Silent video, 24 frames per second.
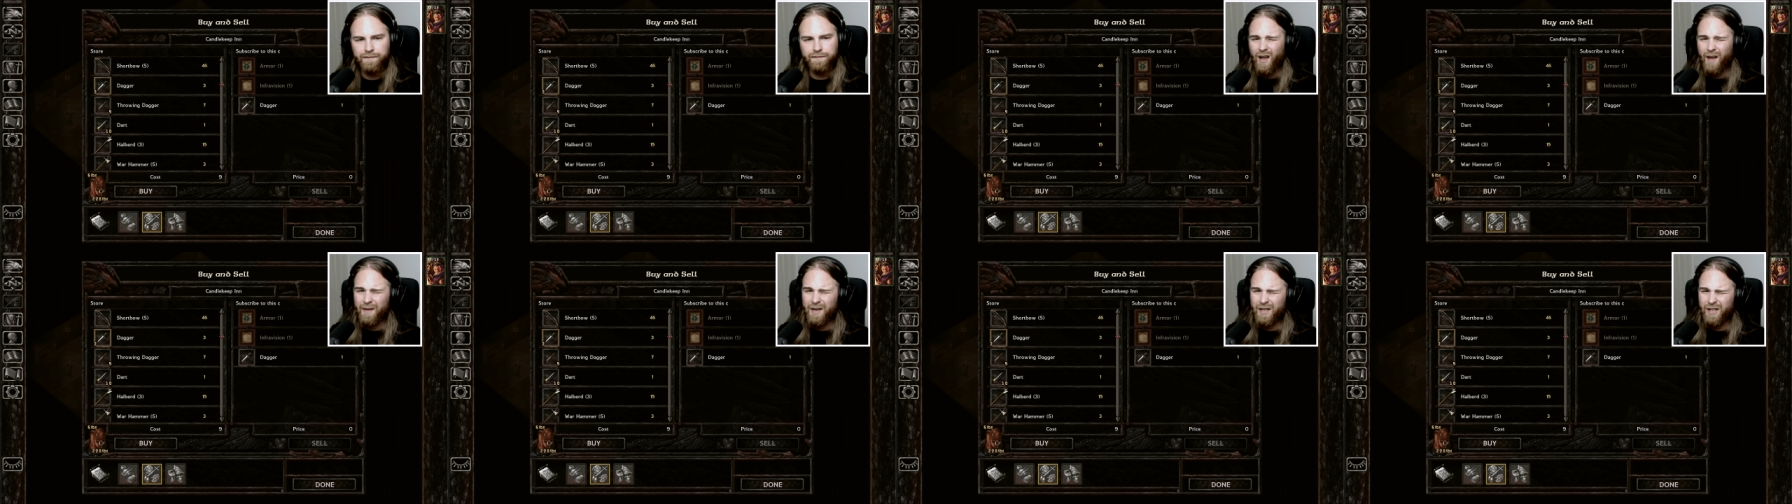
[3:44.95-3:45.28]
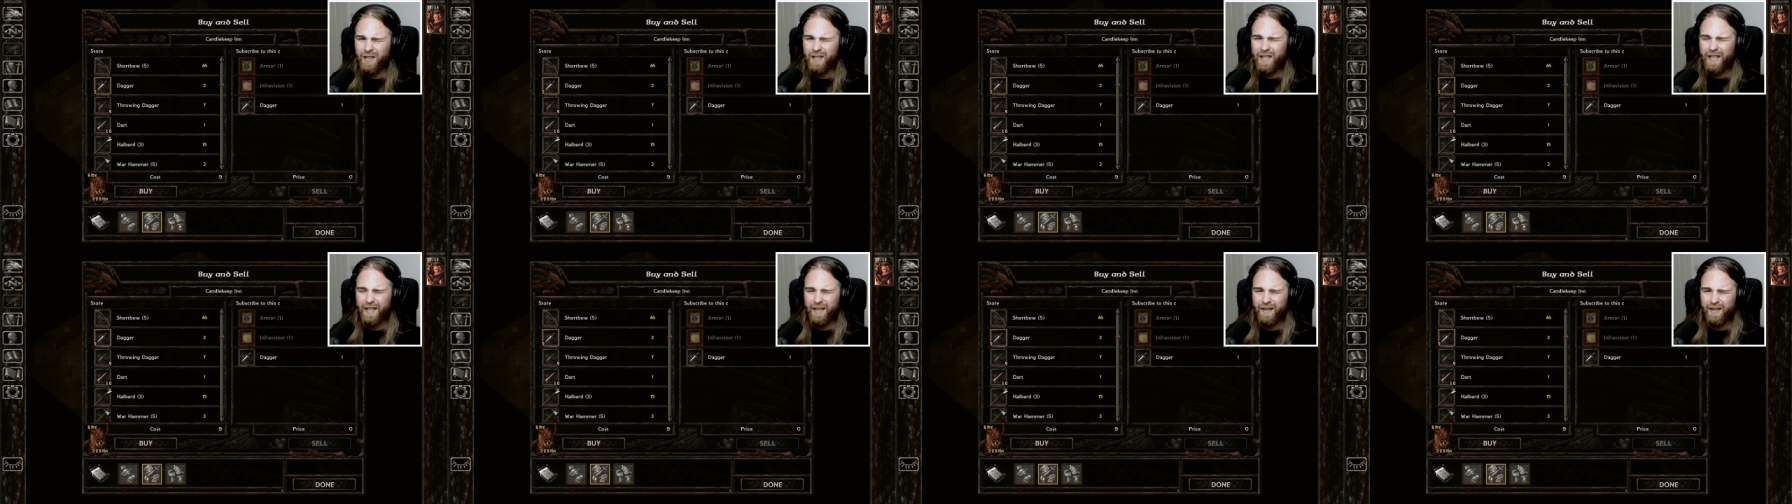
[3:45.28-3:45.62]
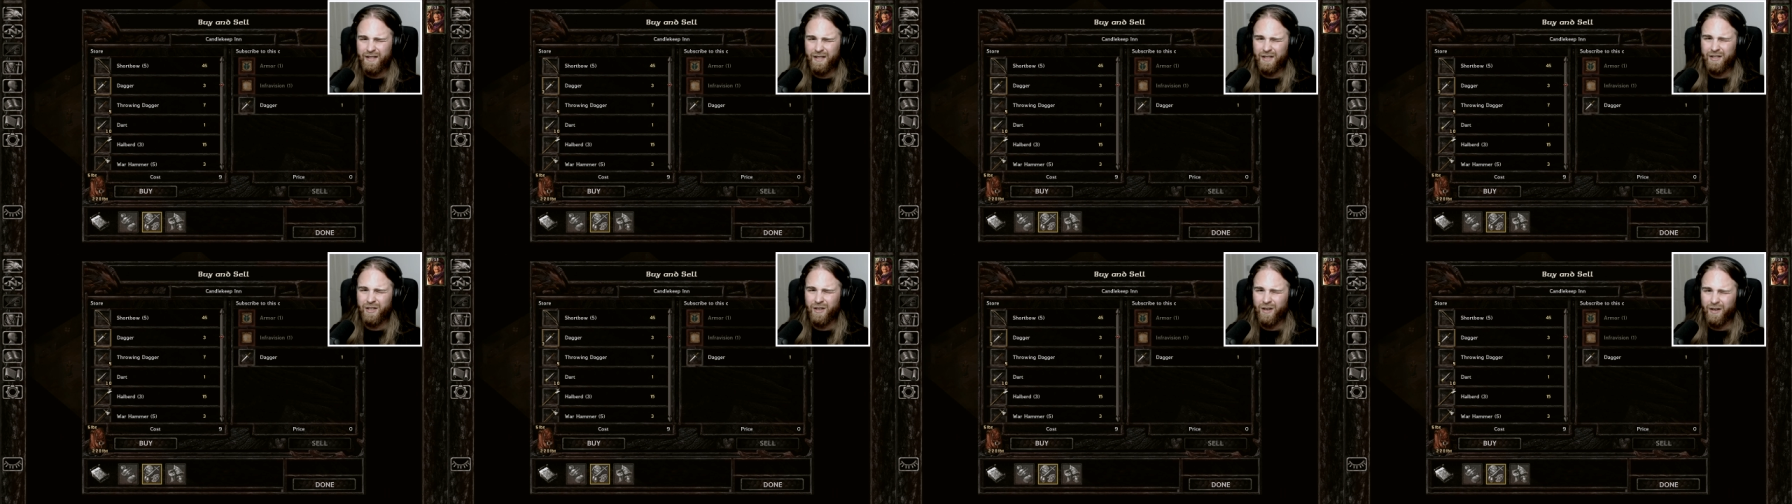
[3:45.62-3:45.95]
I mean, not that there
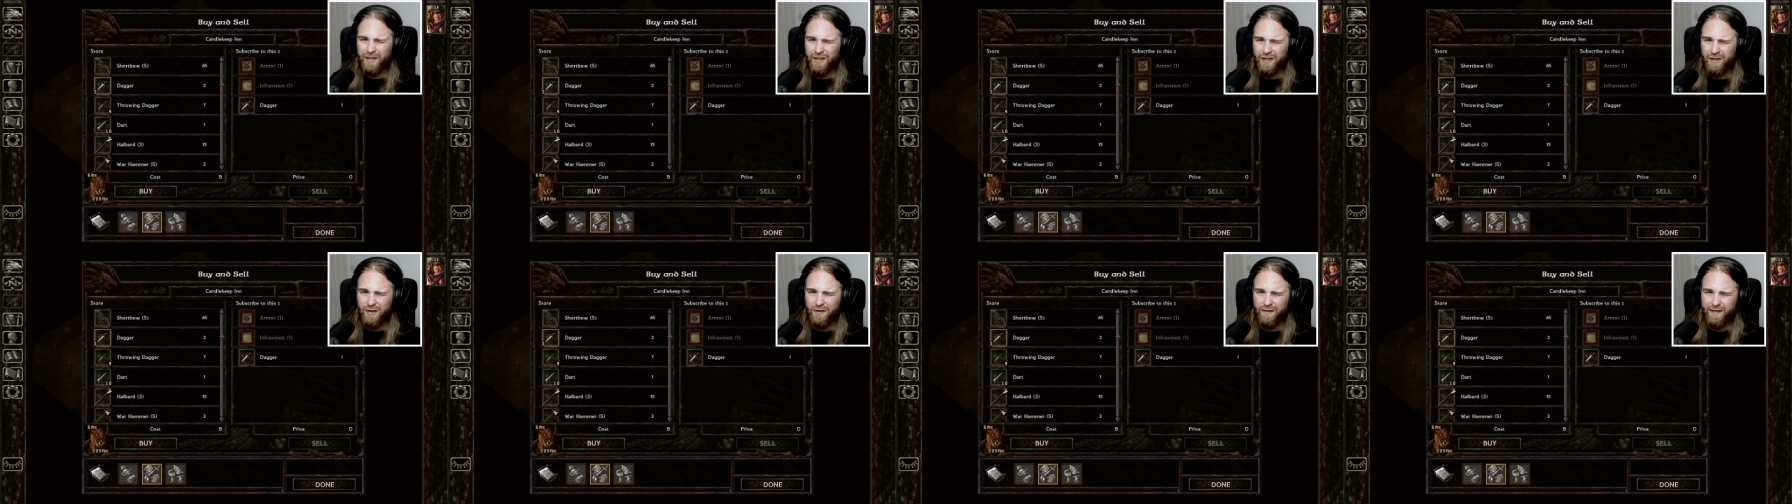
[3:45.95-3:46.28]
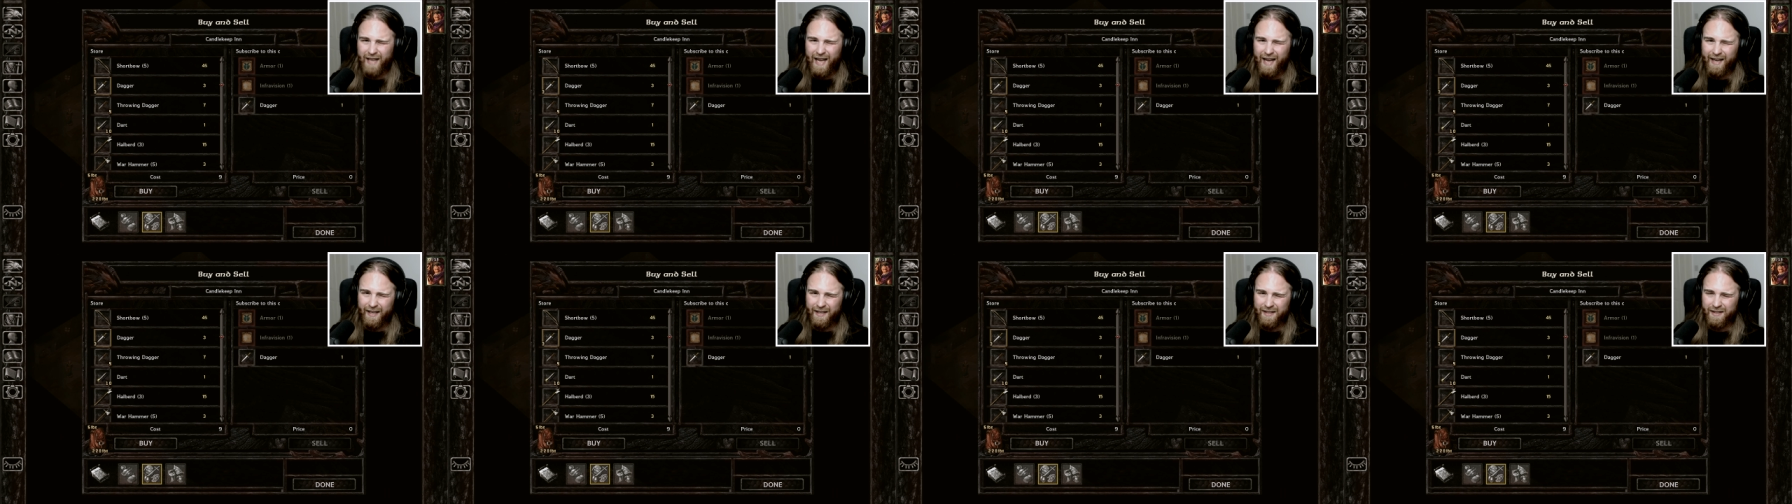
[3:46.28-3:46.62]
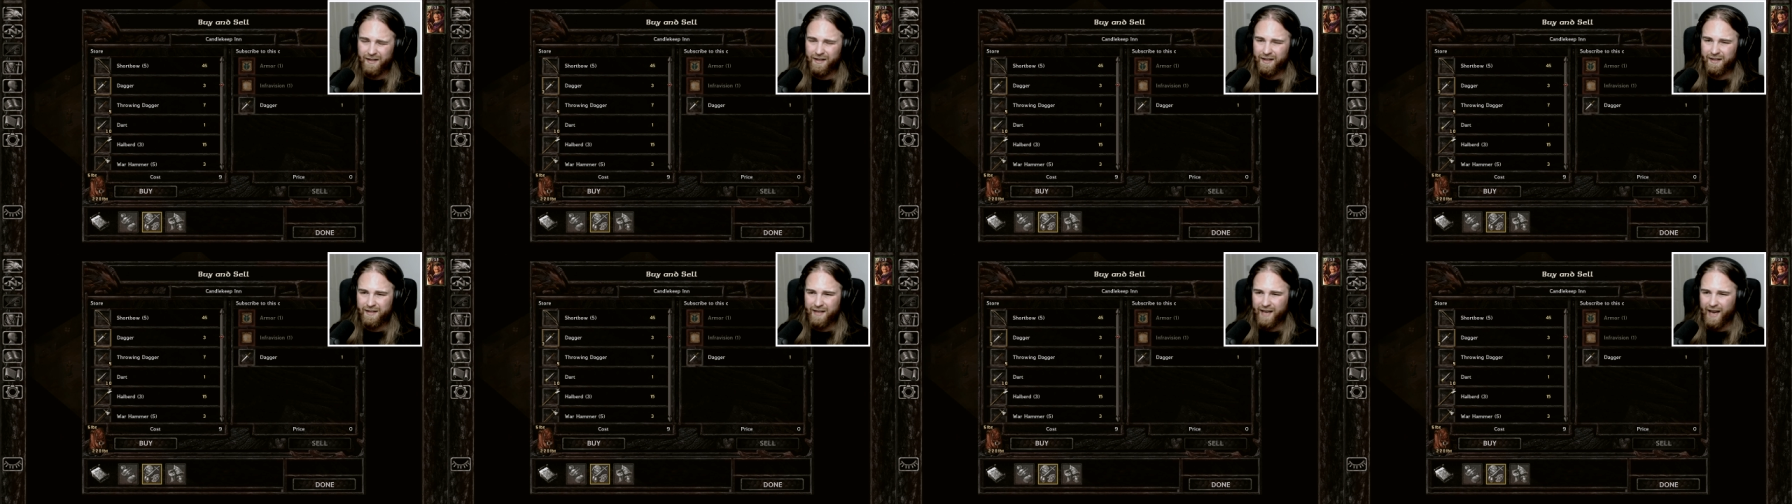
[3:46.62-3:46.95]
is a shortage of daggers
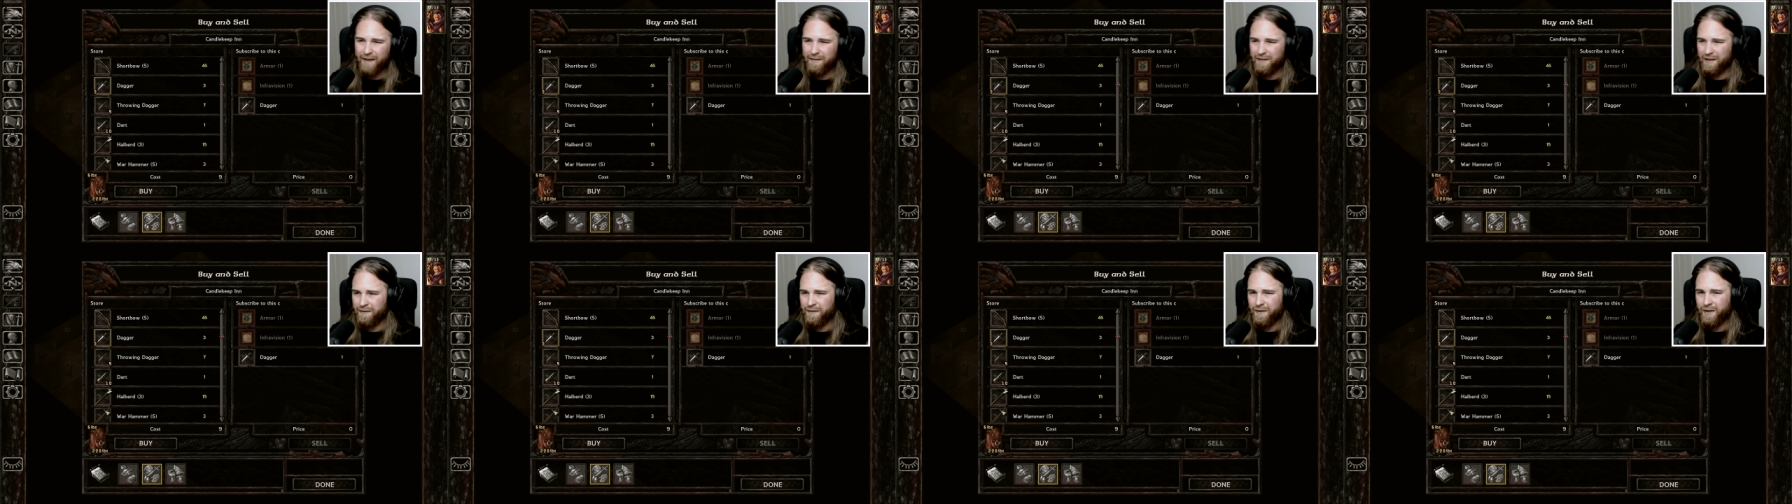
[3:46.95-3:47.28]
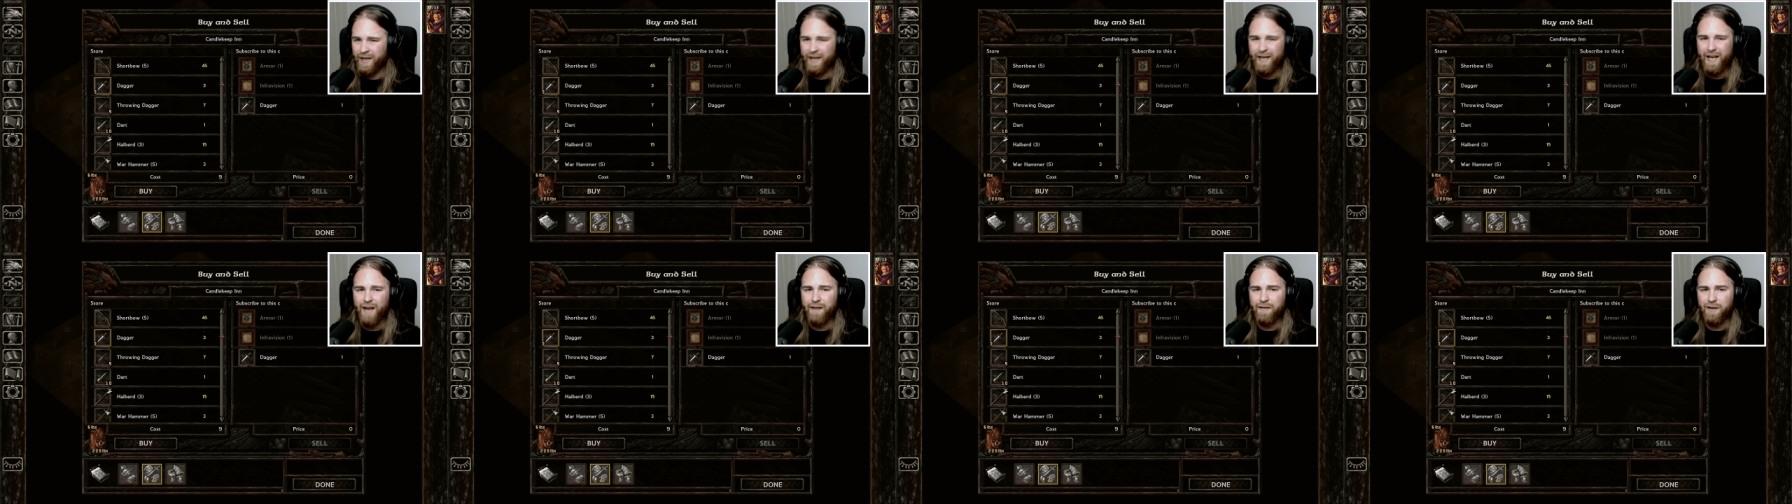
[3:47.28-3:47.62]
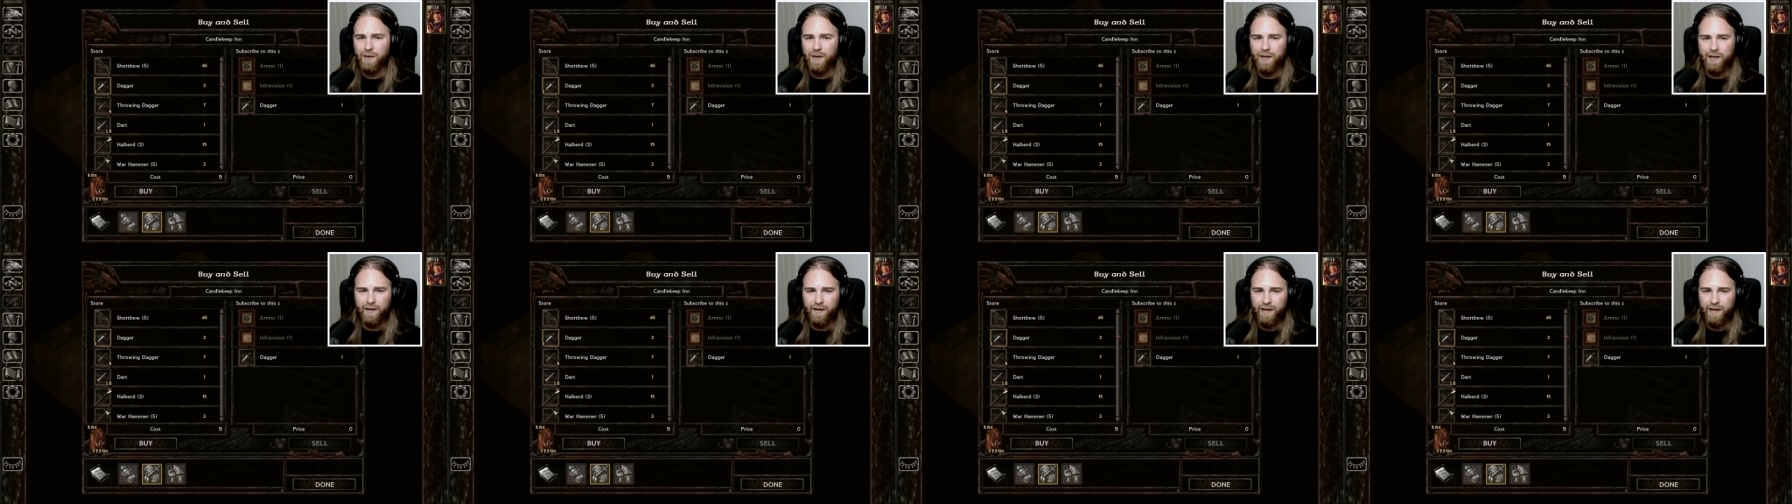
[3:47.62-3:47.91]
in this game, they're fucking everywhere.